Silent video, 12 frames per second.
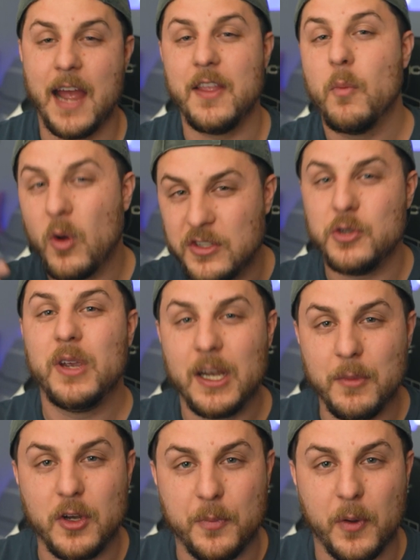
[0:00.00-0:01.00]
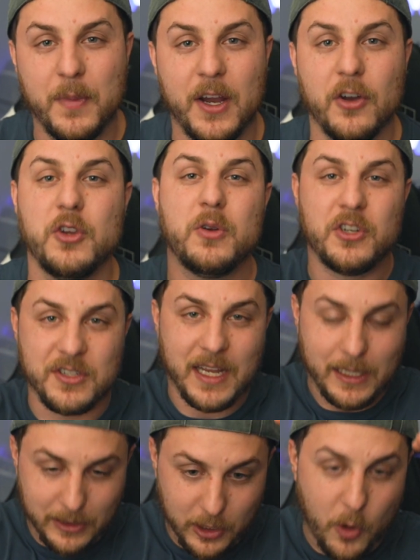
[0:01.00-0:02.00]
And then once you get them into Premiere, you can just
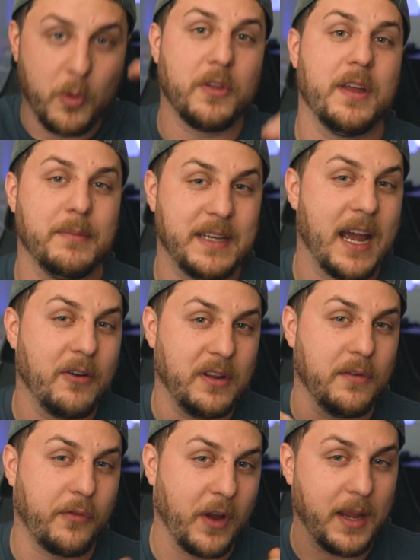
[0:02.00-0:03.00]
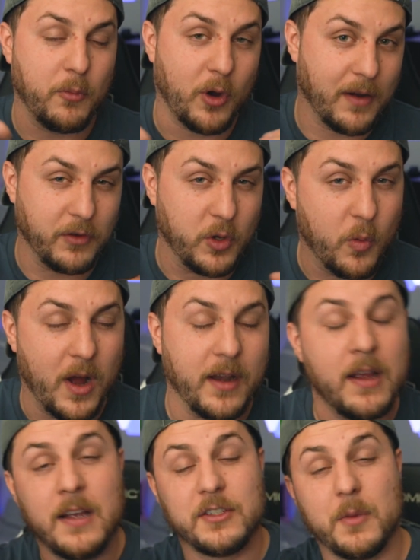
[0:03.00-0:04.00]
like lower them down in frame wherever you want.
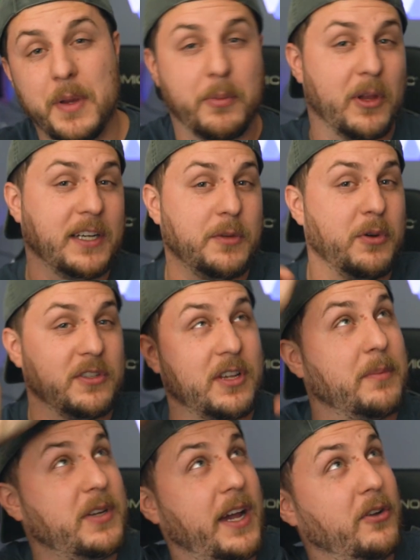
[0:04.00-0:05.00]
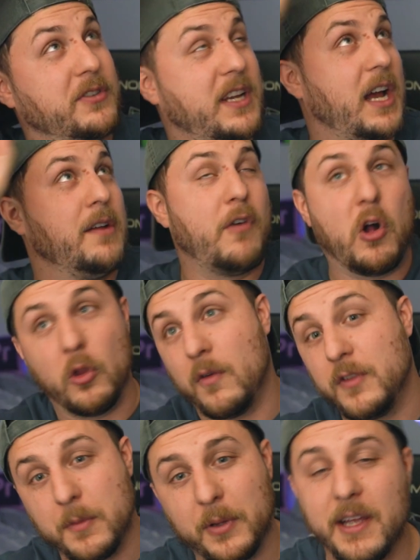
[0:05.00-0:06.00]
Some people like to put subtitles kind of all
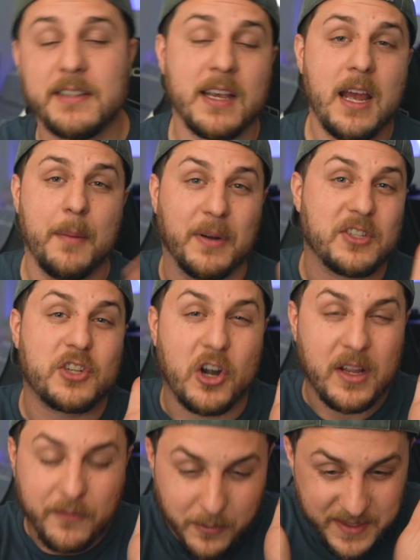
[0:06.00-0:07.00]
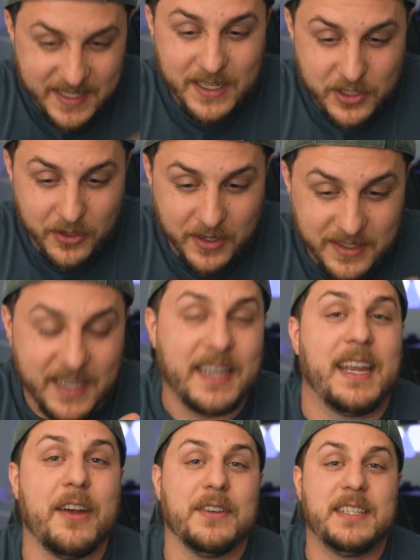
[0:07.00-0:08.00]
over the place, but starting from center is going to
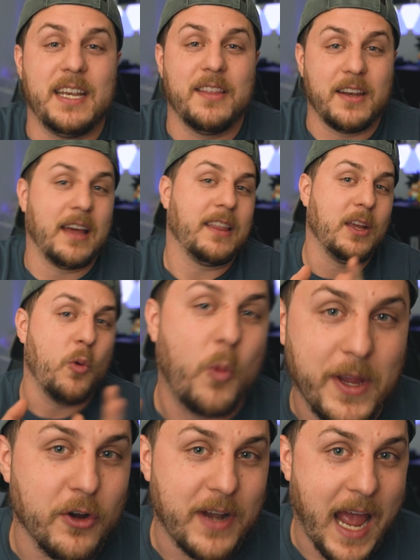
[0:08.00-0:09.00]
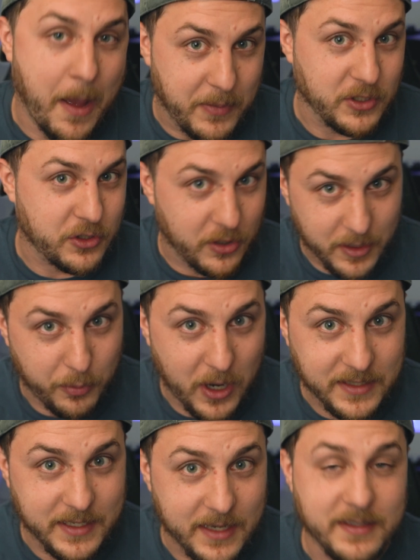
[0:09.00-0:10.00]
guarantee that nothing weird happens during the
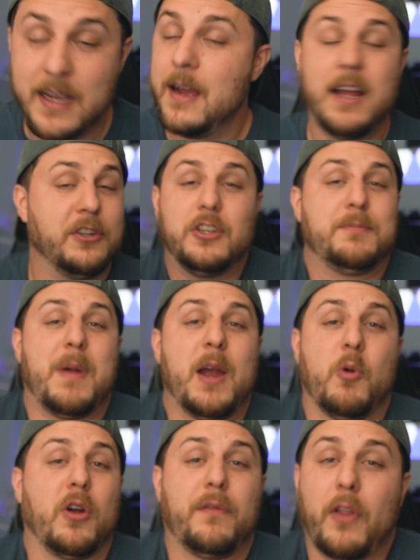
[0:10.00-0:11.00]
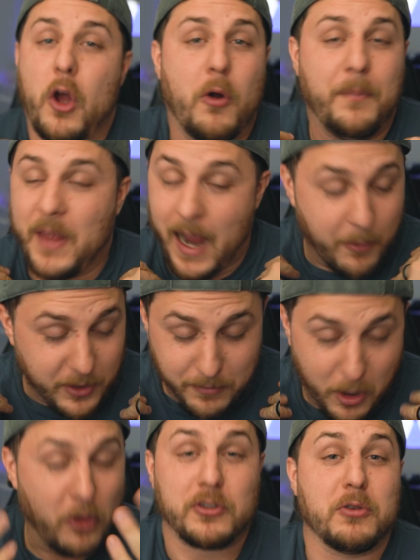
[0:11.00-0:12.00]
process. Just my workflow. I would
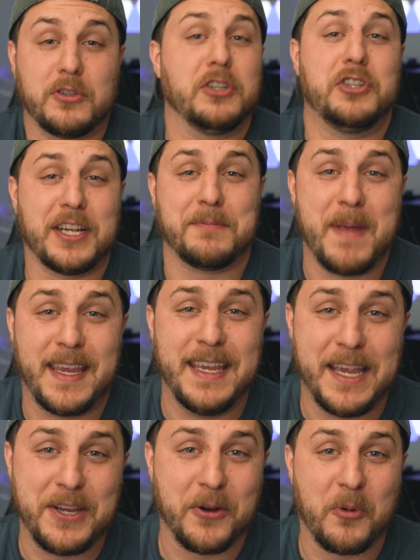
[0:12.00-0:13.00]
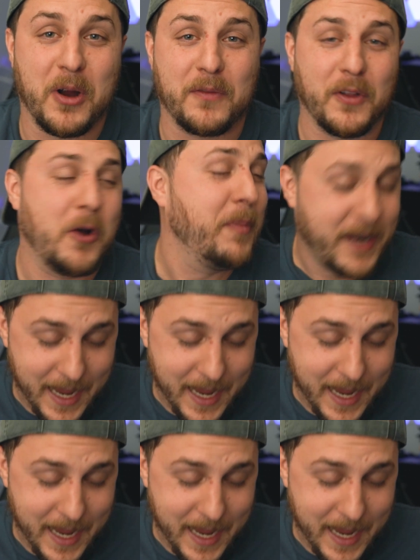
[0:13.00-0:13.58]
also suggest making it your workflow, but